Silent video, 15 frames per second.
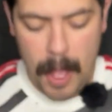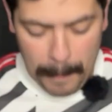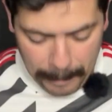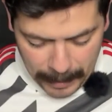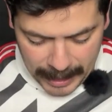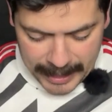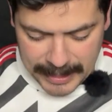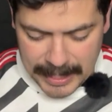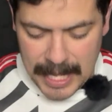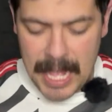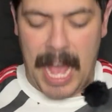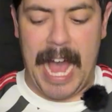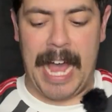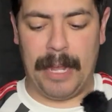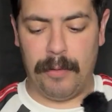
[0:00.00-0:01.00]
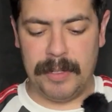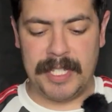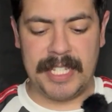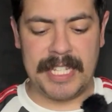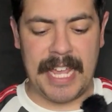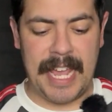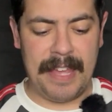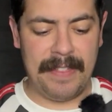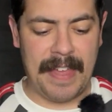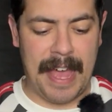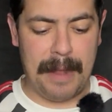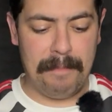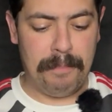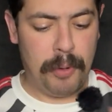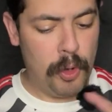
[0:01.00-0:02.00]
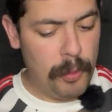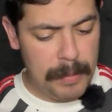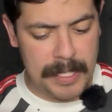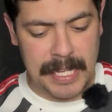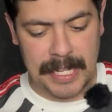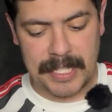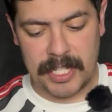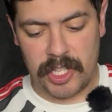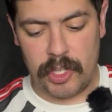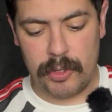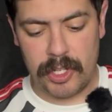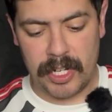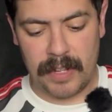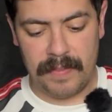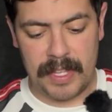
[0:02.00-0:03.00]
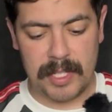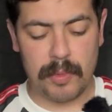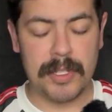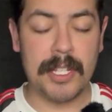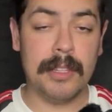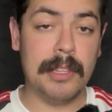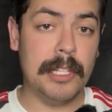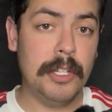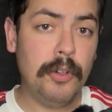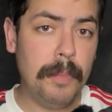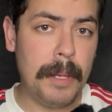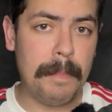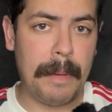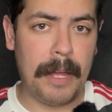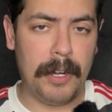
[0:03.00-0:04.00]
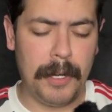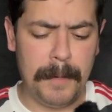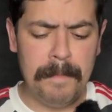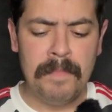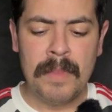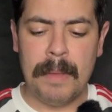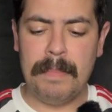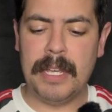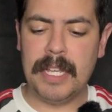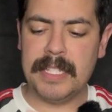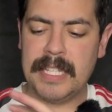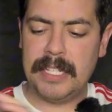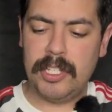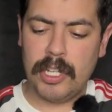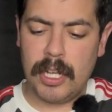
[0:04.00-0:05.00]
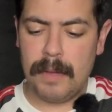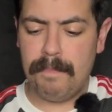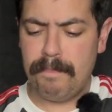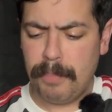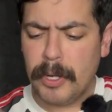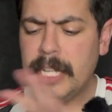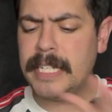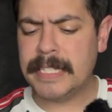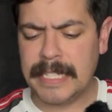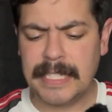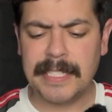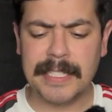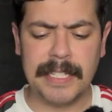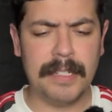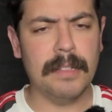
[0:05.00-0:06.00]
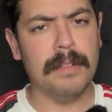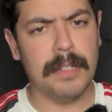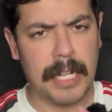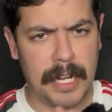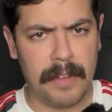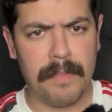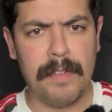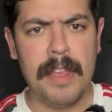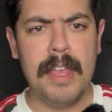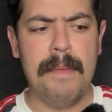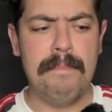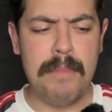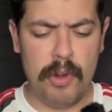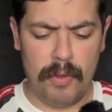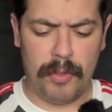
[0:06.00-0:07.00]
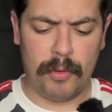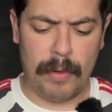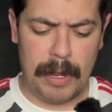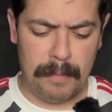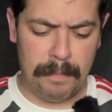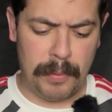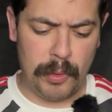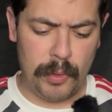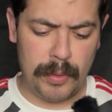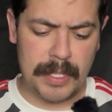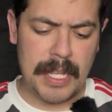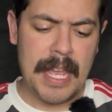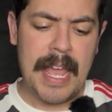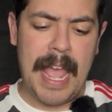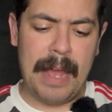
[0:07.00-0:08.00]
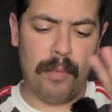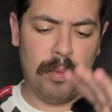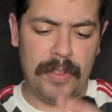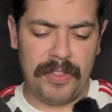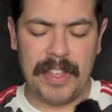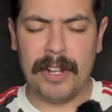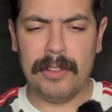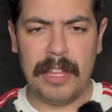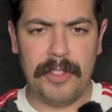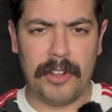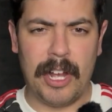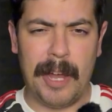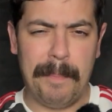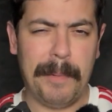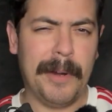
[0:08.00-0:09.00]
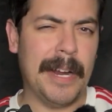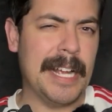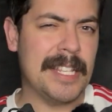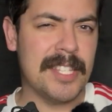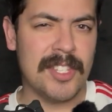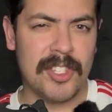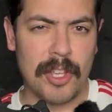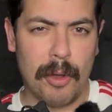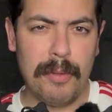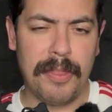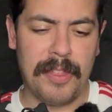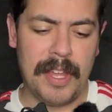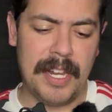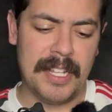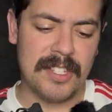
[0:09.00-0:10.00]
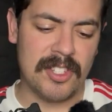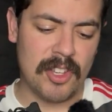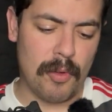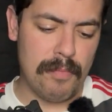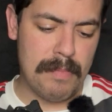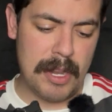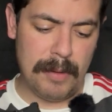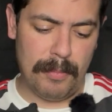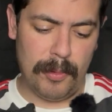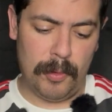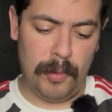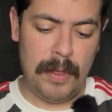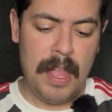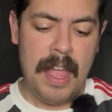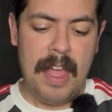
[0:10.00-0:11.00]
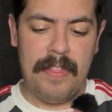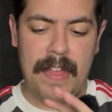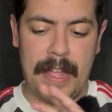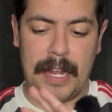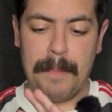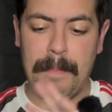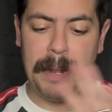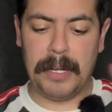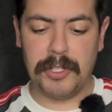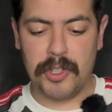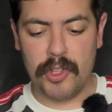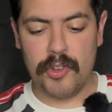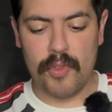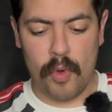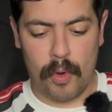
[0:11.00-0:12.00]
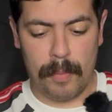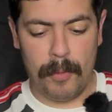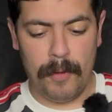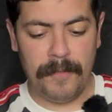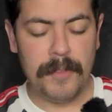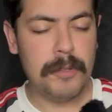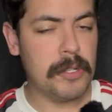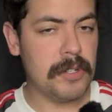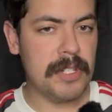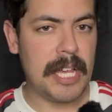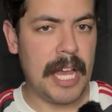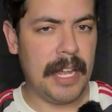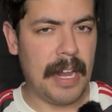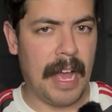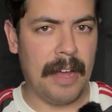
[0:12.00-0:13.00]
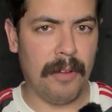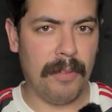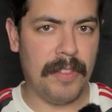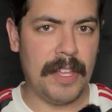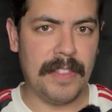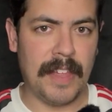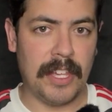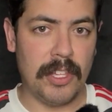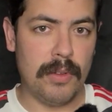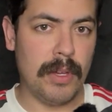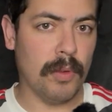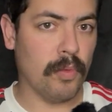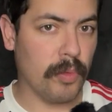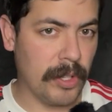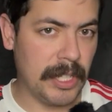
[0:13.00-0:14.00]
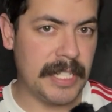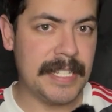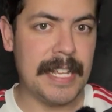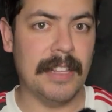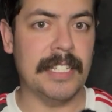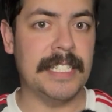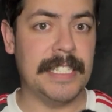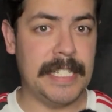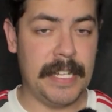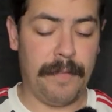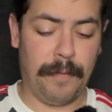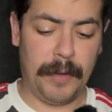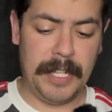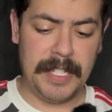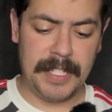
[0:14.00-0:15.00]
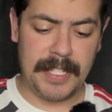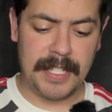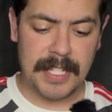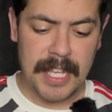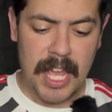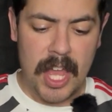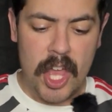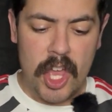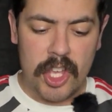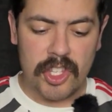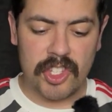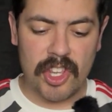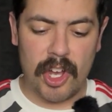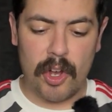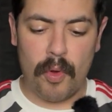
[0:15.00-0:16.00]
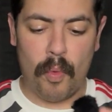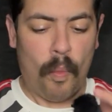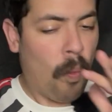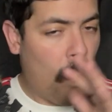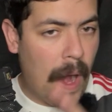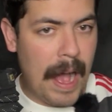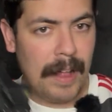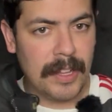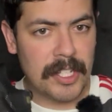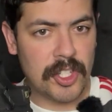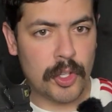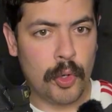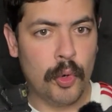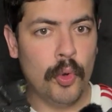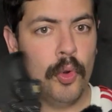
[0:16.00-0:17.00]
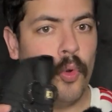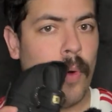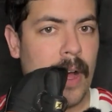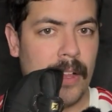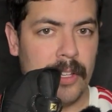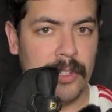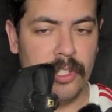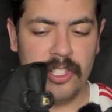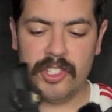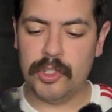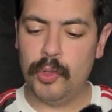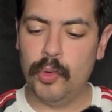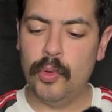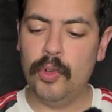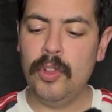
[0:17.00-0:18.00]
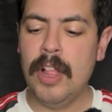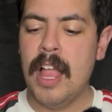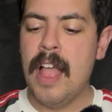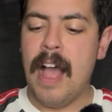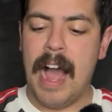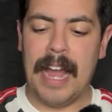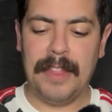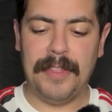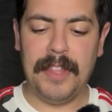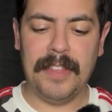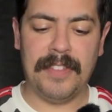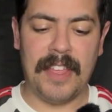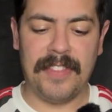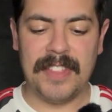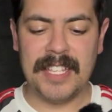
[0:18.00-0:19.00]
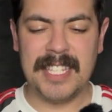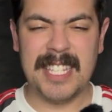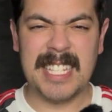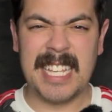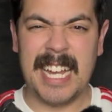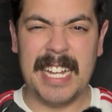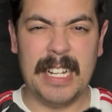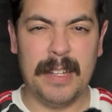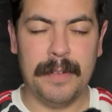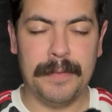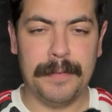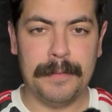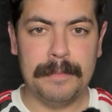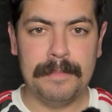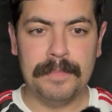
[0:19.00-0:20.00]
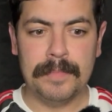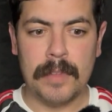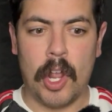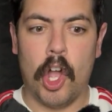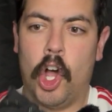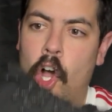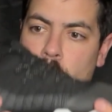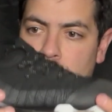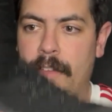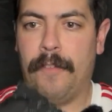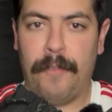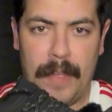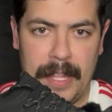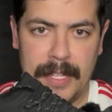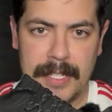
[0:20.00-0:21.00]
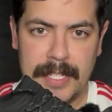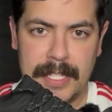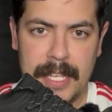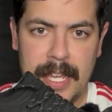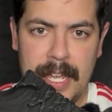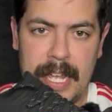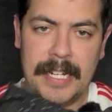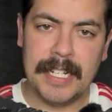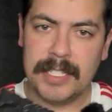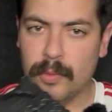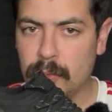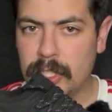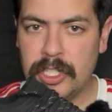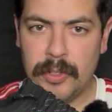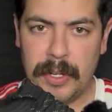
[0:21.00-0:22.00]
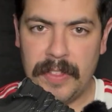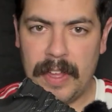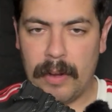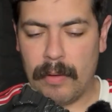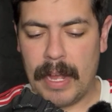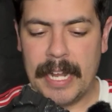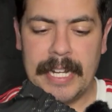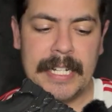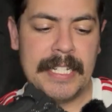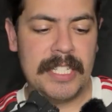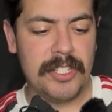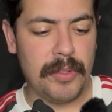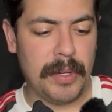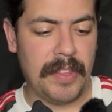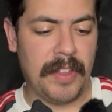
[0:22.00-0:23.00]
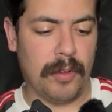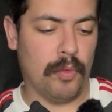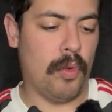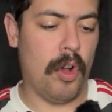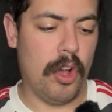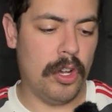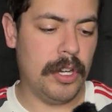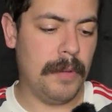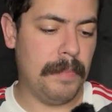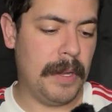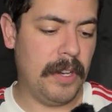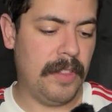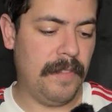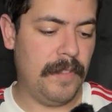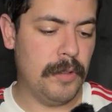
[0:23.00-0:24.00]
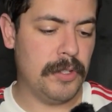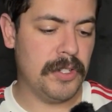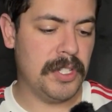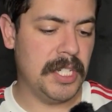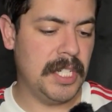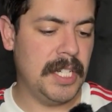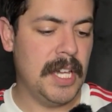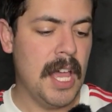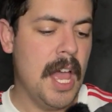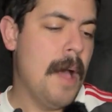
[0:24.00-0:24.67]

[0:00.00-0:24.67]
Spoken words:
but I would say that Puma's execution of this was a little bit better because they took a pretty decent kind of middle of the ground boot, and with their leather upper, it's so thin and so minimal that compared to the normal Future Z, I don't think that you can really tell a difference. So while it's cool, while it looks cool, I think that this is kind of on the fence. It doesn't really do anything right. It doesn't do anything wrong compared to the Future Z,